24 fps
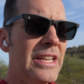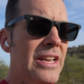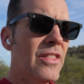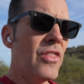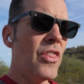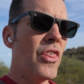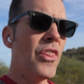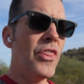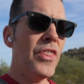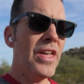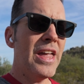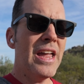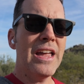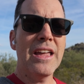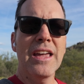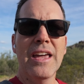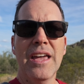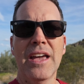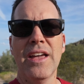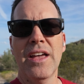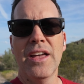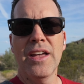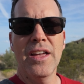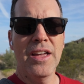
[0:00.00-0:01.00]
didn't
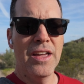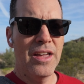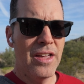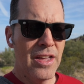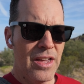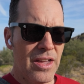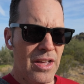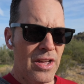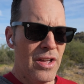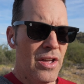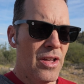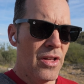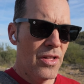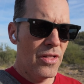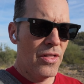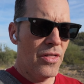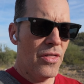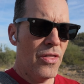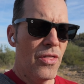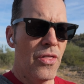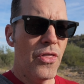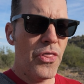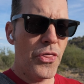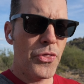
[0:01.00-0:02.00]
think
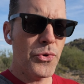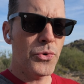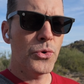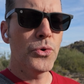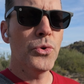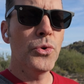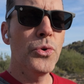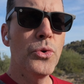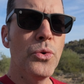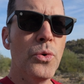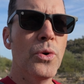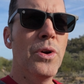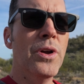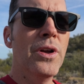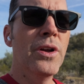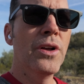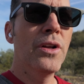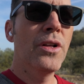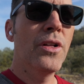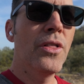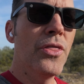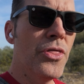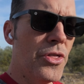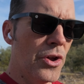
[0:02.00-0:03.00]
through
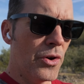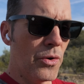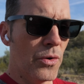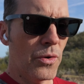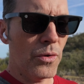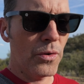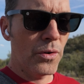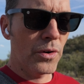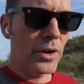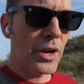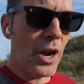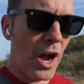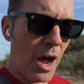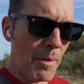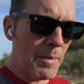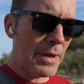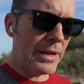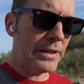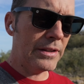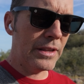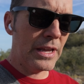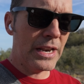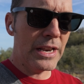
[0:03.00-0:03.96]
their comment.